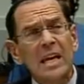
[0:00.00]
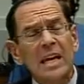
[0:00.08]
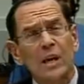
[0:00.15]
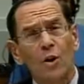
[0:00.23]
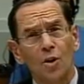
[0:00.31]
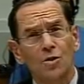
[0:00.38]

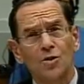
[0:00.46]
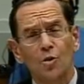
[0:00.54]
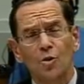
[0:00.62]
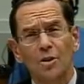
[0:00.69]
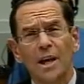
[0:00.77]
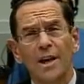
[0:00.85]
He also
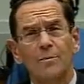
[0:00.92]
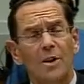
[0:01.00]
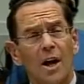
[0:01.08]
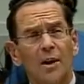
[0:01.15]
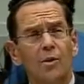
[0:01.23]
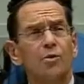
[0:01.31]
claimed
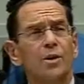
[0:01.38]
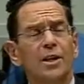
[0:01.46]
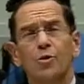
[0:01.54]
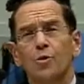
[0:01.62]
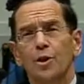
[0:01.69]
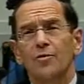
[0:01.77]
not only
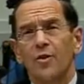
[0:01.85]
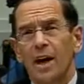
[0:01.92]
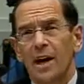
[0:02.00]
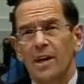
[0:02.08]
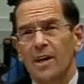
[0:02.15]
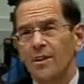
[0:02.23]
could he
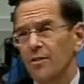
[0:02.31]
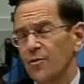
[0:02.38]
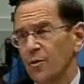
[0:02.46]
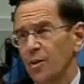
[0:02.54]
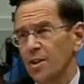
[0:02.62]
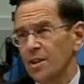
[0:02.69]
violate the
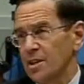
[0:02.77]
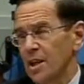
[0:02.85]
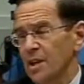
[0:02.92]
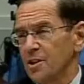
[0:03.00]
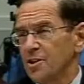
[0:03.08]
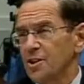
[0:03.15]
Foreign
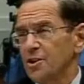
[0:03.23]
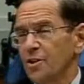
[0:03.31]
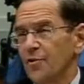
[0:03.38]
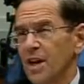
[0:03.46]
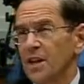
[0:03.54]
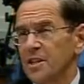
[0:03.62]
Intelligence
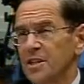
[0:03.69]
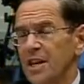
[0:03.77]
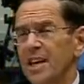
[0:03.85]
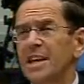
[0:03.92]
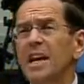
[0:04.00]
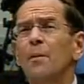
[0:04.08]
Surveillance
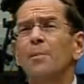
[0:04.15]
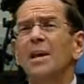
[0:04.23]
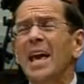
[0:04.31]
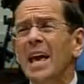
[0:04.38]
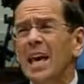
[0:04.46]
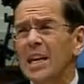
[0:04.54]
Act,
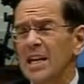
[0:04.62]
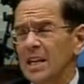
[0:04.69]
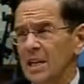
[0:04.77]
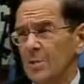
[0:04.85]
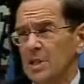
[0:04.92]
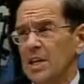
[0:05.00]
but any
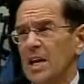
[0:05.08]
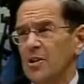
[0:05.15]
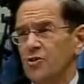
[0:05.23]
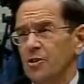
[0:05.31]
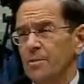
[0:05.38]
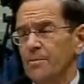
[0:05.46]

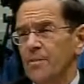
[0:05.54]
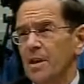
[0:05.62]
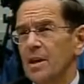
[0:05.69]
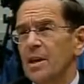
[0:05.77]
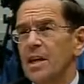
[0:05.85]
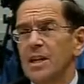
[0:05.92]
limitation,
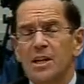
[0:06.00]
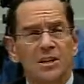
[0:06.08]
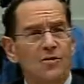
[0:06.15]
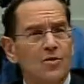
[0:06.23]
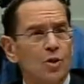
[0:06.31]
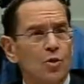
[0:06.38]
in
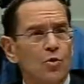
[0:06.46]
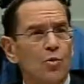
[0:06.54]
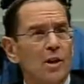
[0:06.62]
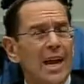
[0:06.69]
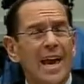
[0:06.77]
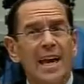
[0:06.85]
his view,
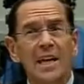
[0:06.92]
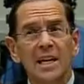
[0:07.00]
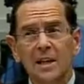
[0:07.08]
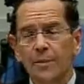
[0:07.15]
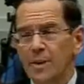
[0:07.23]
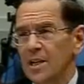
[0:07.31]
any
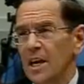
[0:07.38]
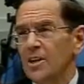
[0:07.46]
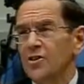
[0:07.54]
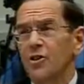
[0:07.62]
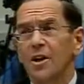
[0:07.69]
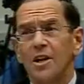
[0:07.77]

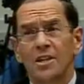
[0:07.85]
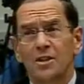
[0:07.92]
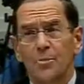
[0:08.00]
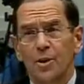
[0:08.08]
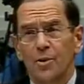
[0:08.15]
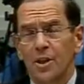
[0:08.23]
limitation on his
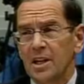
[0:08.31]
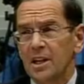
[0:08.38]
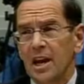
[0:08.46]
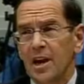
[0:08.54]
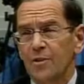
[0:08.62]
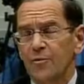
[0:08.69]
ability to
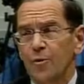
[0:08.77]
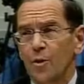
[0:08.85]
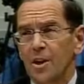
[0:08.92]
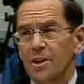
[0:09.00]
gather foreign